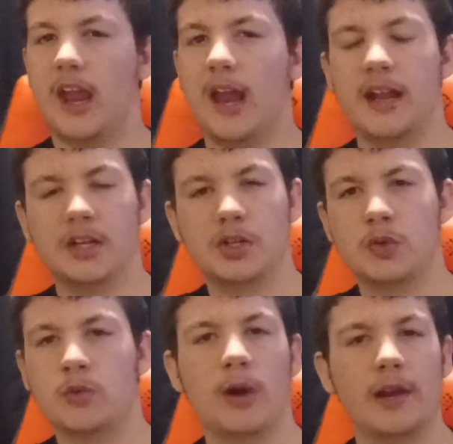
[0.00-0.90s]
an
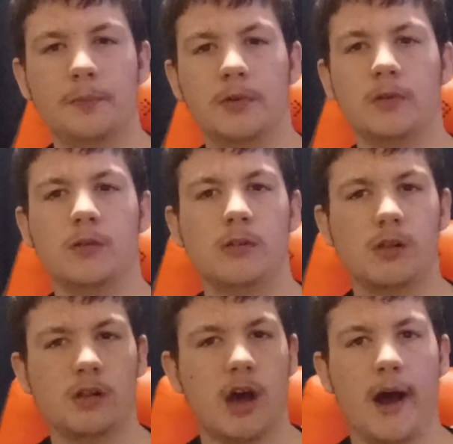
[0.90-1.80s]

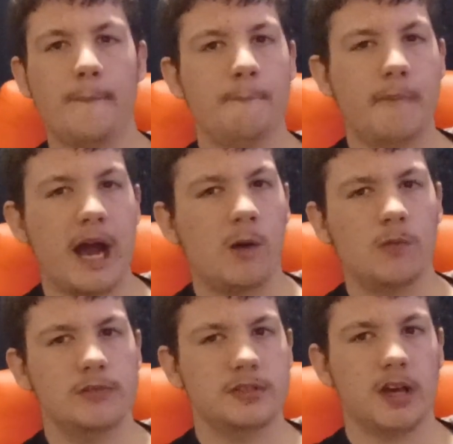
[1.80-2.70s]
incredible
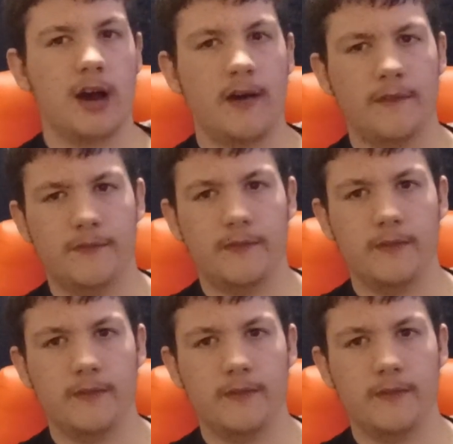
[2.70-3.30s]
amount of